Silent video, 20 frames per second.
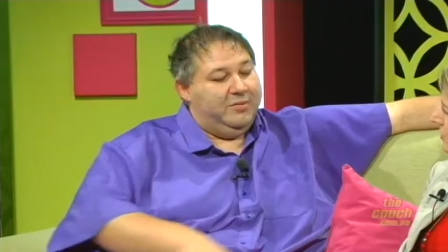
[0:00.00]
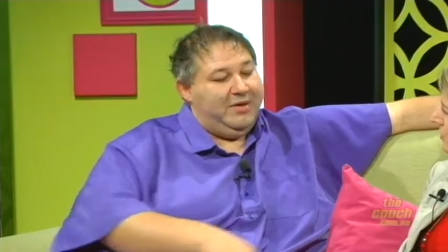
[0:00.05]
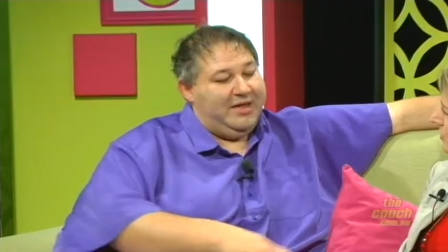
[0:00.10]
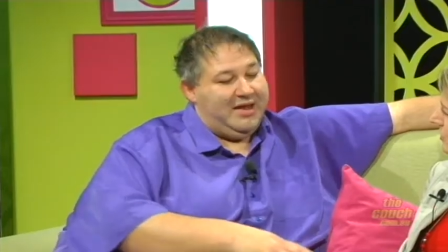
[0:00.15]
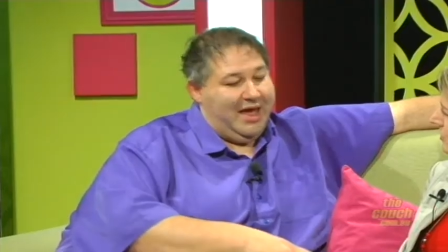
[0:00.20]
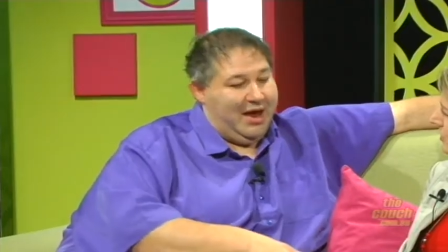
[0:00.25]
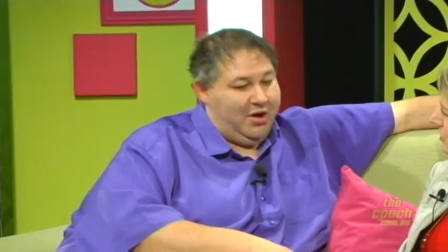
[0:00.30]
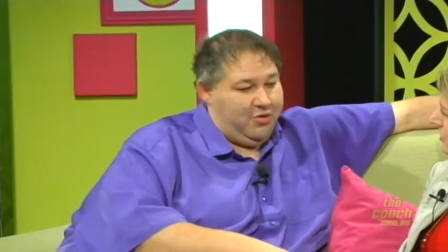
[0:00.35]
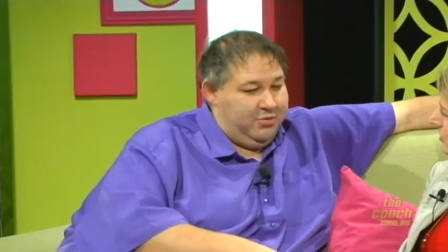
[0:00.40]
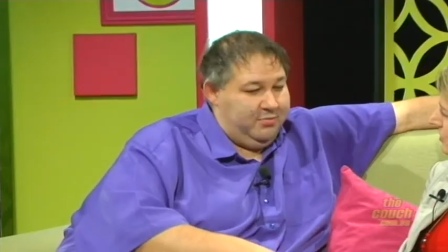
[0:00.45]

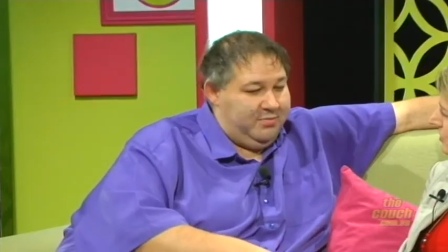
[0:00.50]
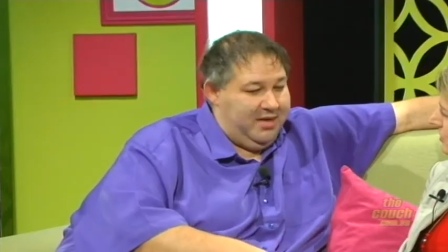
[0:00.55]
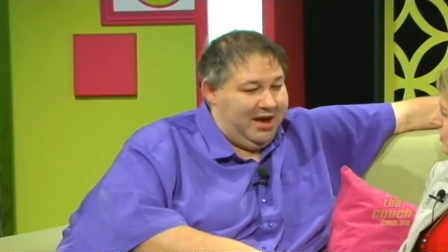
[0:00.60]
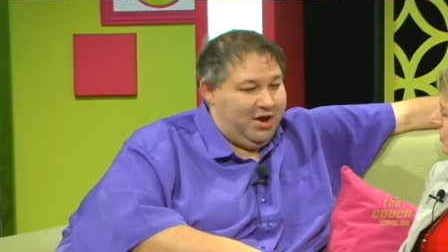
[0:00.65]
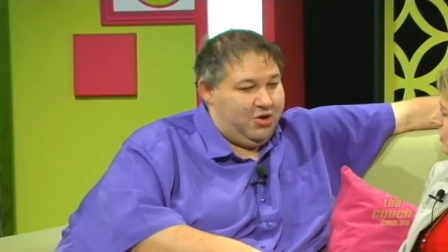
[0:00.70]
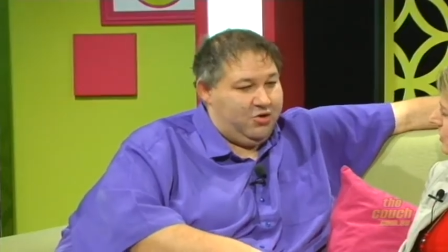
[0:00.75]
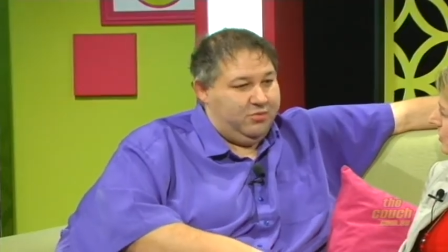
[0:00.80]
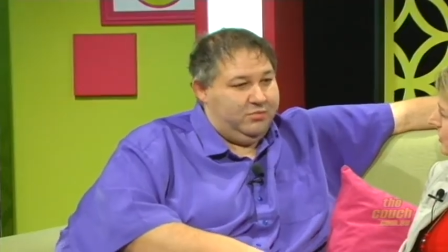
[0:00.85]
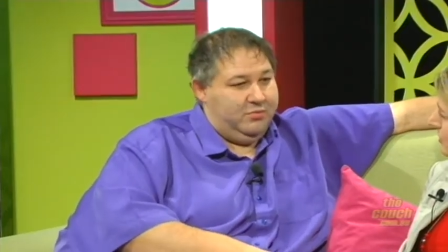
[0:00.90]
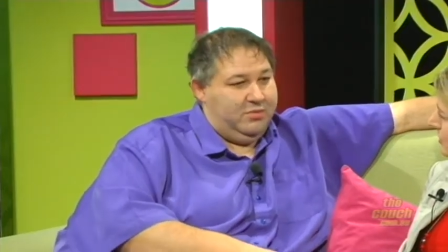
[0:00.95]
Aram,
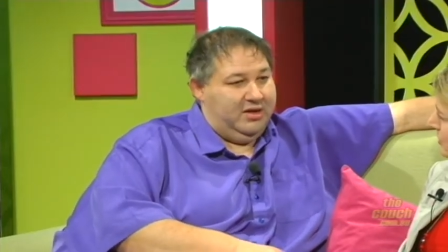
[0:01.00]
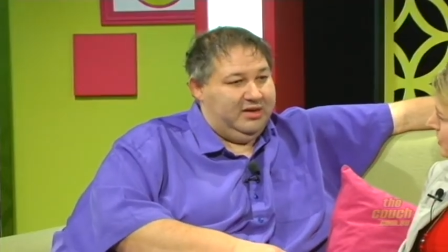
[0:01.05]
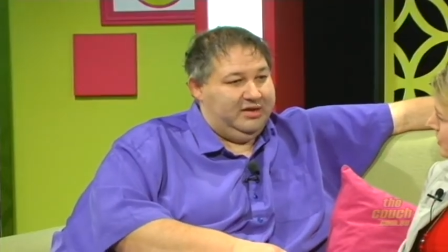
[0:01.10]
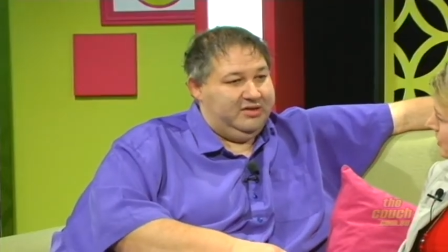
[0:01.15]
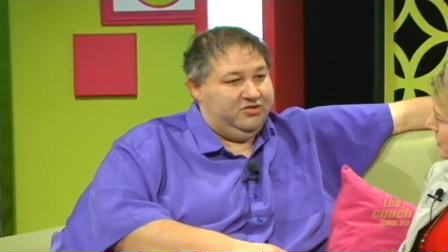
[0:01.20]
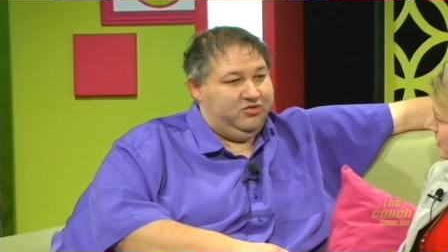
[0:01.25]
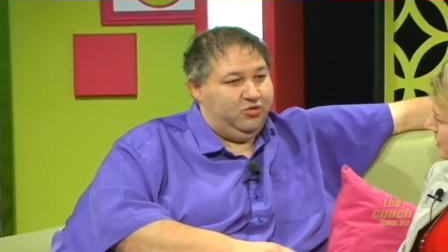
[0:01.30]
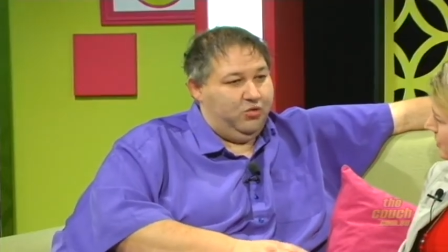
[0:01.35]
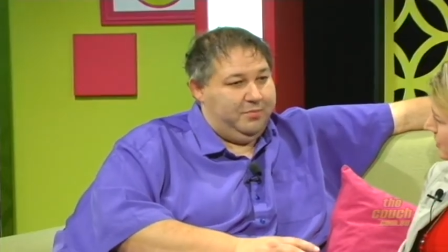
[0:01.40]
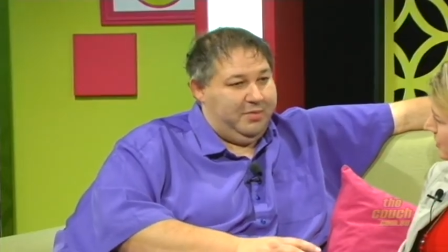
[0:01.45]
Aram
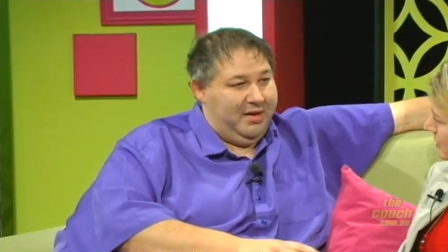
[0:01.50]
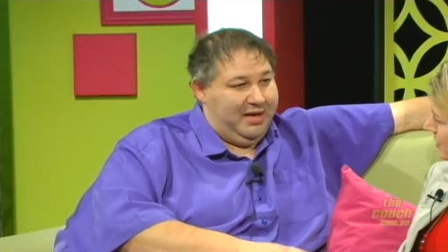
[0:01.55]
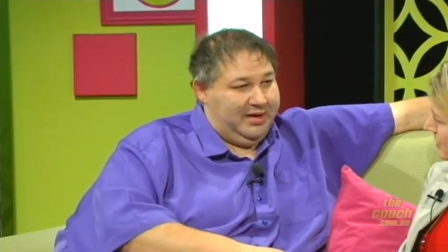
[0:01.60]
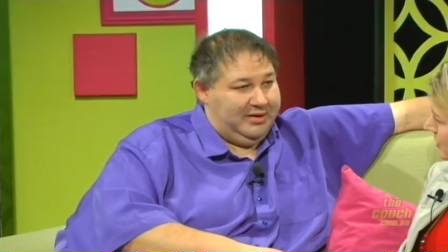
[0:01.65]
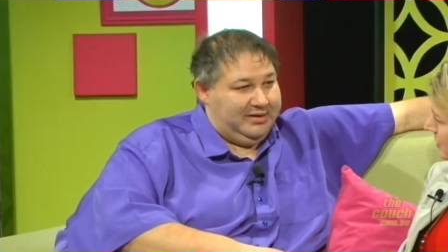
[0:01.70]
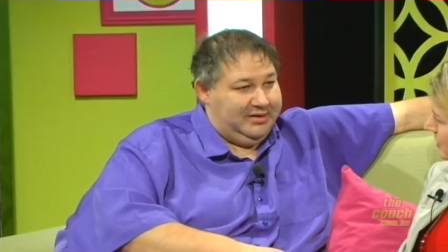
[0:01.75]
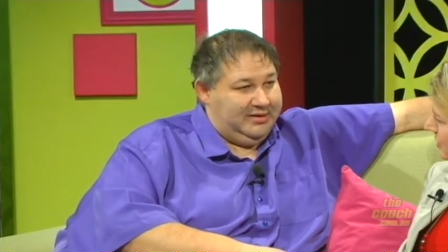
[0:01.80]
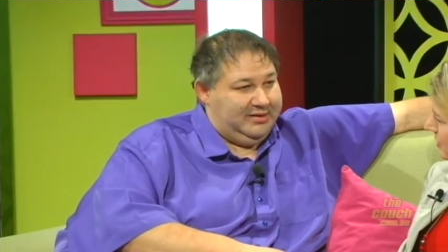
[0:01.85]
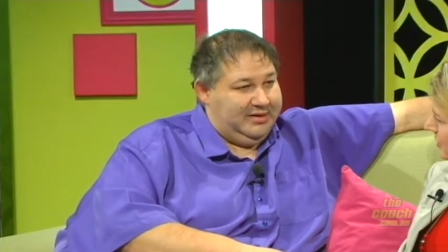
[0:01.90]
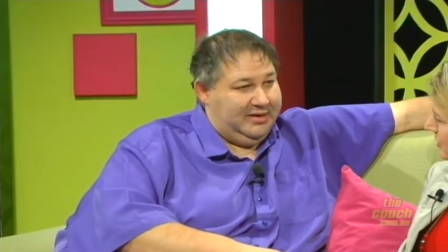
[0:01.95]
is your
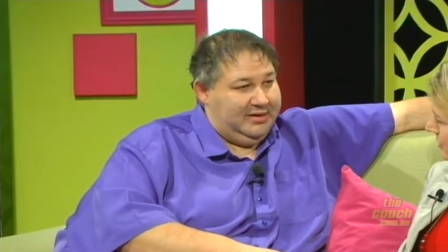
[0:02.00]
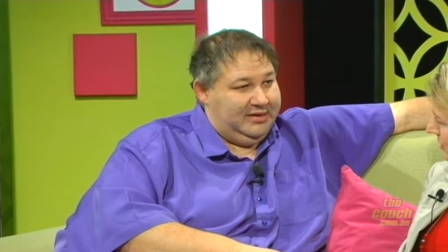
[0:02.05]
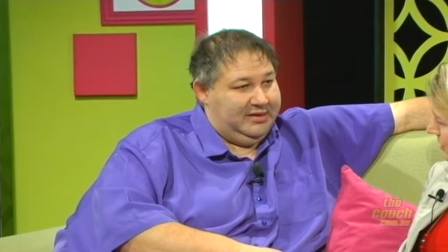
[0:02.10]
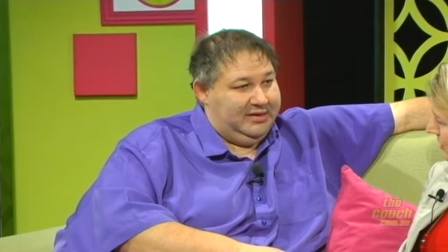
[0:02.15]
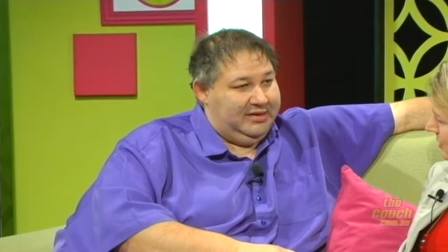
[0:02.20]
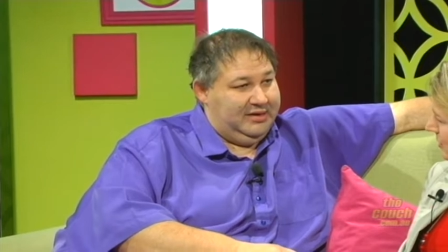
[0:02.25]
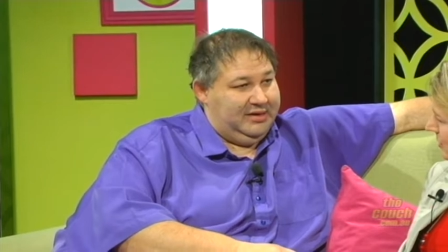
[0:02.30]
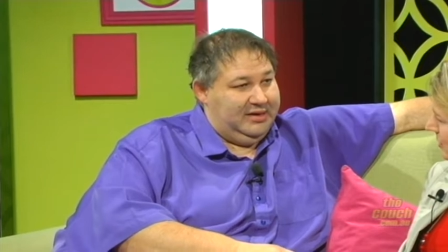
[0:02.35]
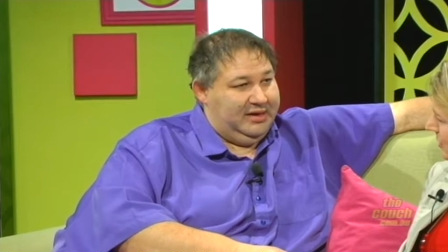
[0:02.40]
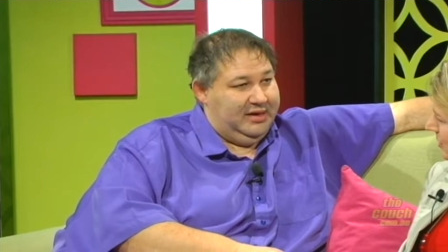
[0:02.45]
partner. Now,
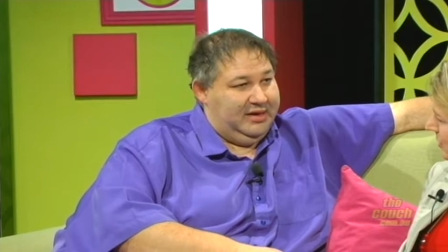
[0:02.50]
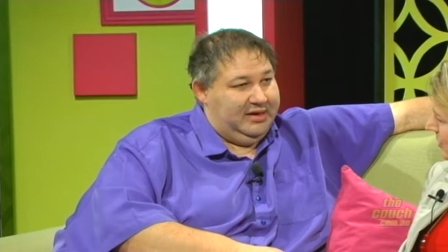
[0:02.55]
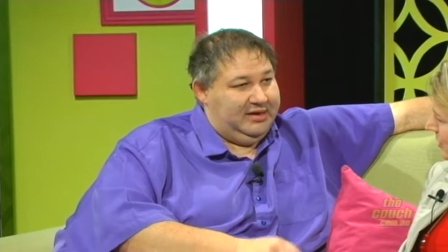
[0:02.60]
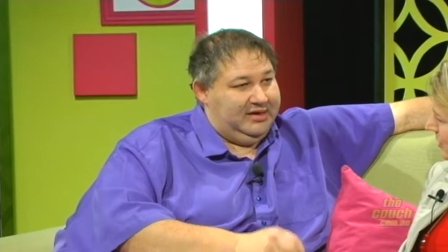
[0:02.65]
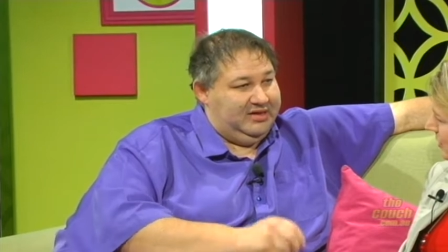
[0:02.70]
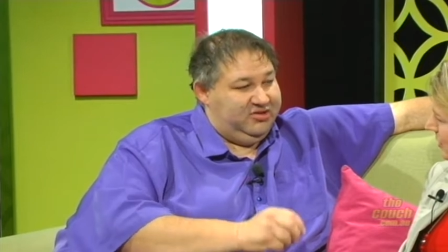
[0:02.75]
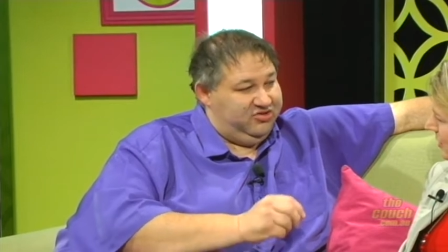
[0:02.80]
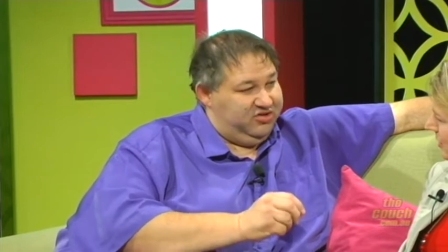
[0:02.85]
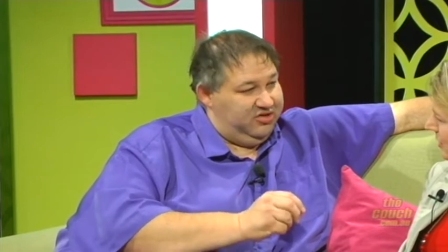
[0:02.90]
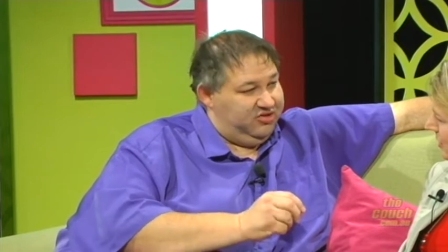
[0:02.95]
he's
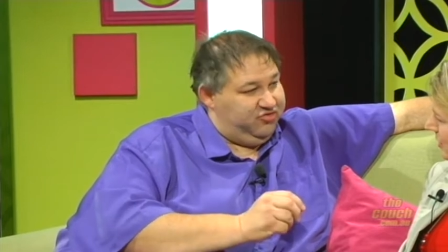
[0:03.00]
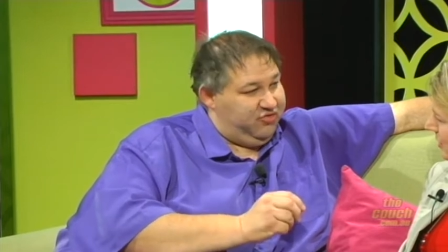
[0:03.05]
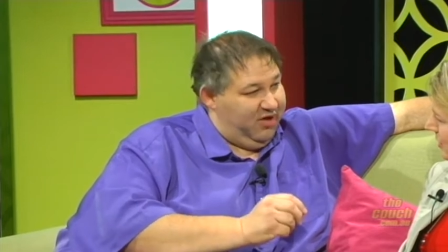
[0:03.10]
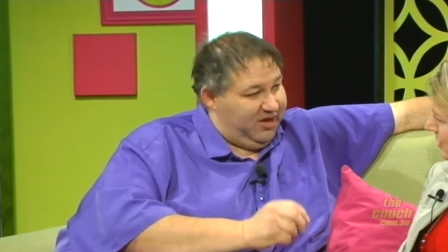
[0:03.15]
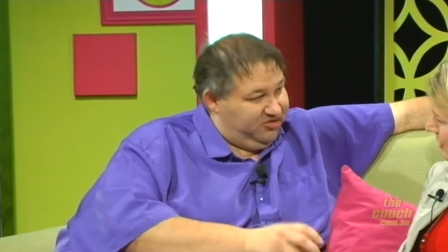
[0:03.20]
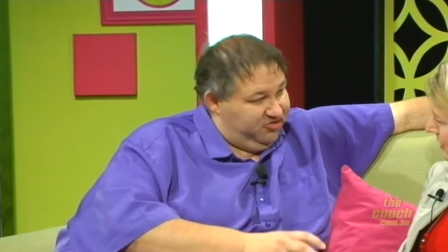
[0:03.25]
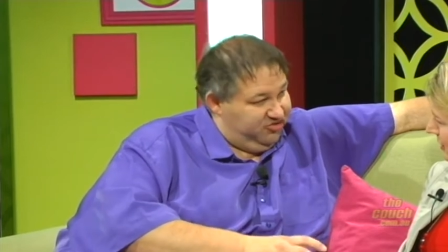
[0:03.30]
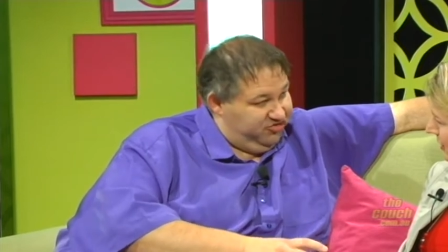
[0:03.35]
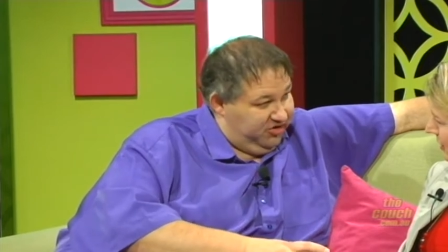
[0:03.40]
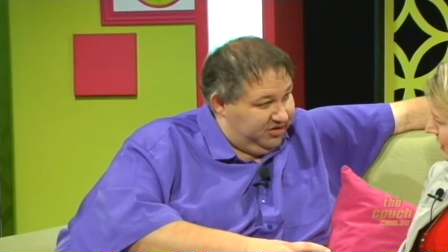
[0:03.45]
he's
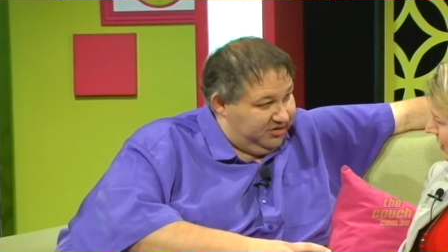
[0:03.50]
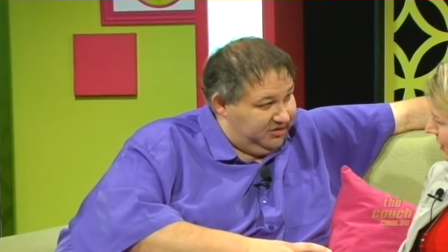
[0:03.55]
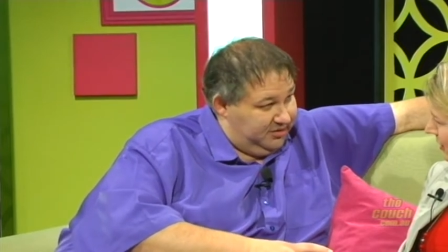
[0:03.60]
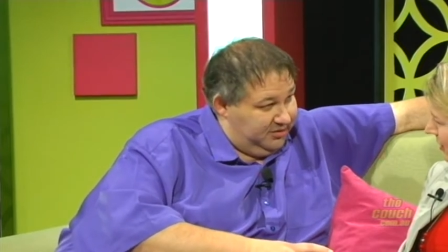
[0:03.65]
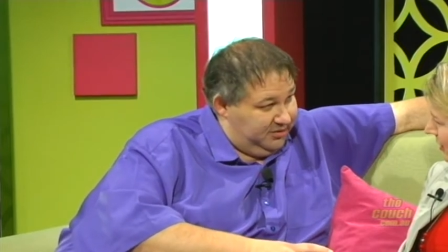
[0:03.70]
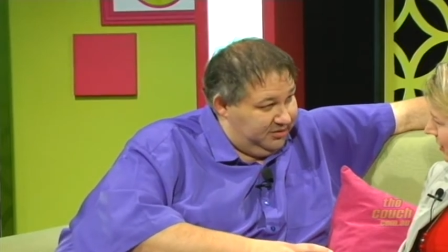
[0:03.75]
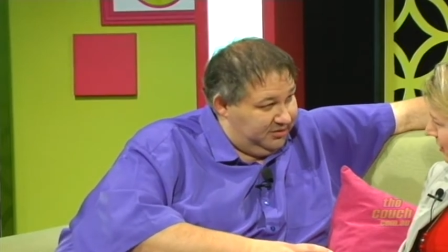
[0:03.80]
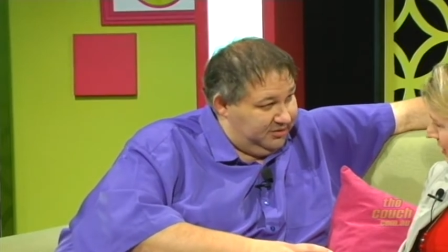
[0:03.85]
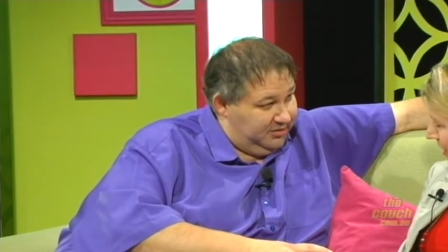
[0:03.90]
transgender.